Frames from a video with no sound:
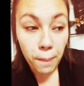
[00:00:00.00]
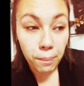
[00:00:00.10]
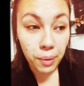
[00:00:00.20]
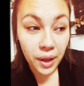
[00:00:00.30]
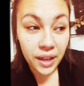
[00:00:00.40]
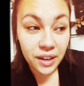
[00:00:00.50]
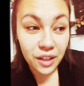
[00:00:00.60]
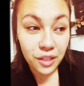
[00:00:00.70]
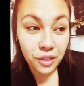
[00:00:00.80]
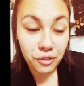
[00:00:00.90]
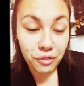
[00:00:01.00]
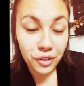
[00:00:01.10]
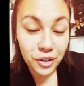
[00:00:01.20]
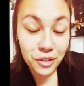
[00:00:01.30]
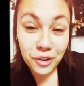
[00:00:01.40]
But the
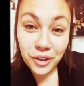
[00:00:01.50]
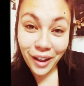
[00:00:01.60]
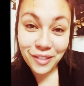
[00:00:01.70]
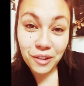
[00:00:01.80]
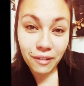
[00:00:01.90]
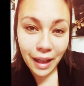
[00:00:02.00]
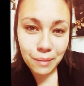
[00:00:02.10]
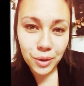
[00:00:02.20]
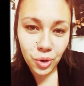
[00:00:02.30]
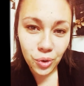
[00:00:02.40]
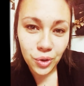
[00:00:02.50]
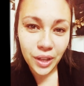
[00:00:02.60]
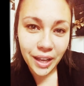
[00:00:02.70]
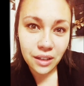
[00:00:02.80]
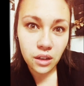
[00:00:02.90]
further down the rabbit hole
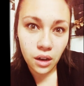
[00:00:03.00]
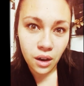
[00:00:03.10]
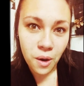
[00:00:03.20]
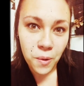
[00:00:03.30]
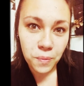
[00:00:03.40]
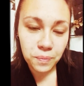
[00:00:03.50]
I go,